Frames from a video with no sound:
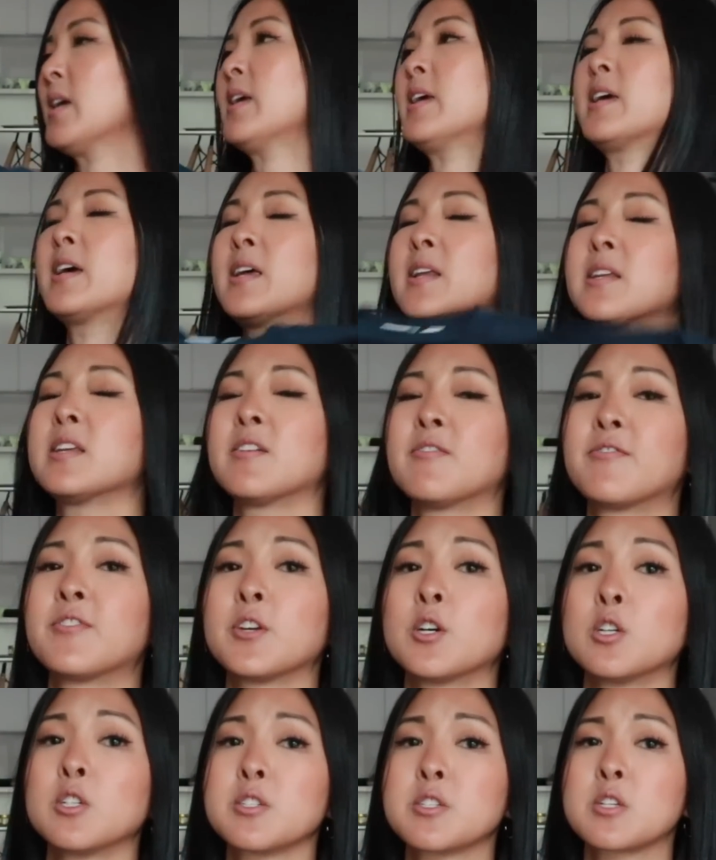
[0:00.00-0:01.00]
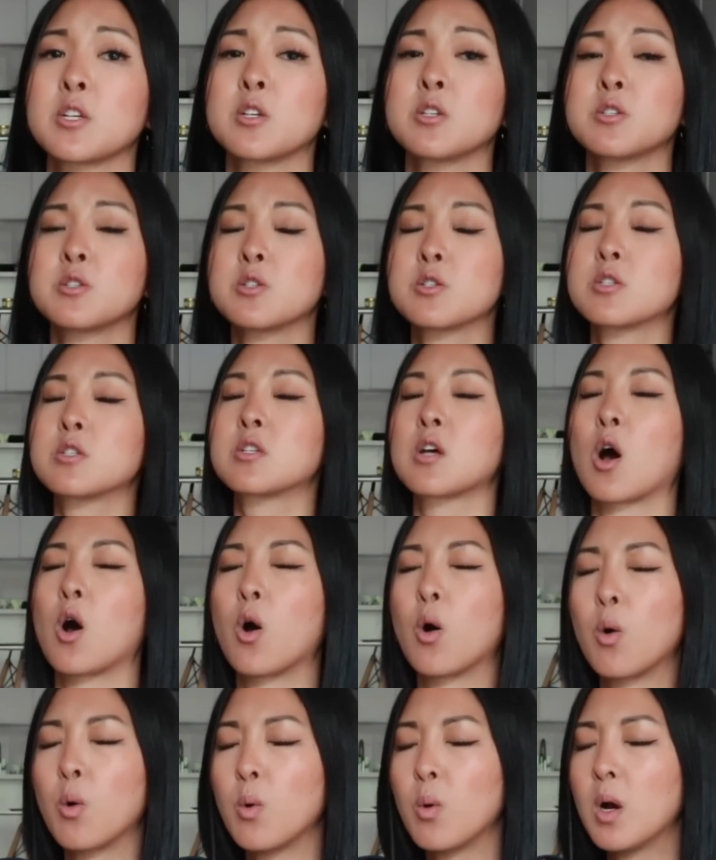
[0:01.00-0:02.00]
It feels
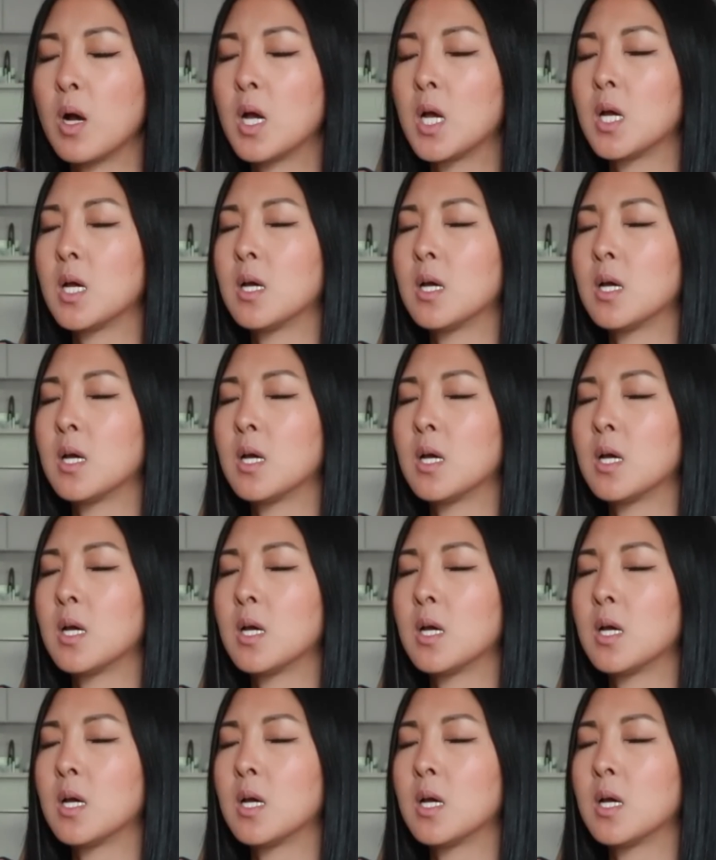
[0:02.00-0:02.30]
so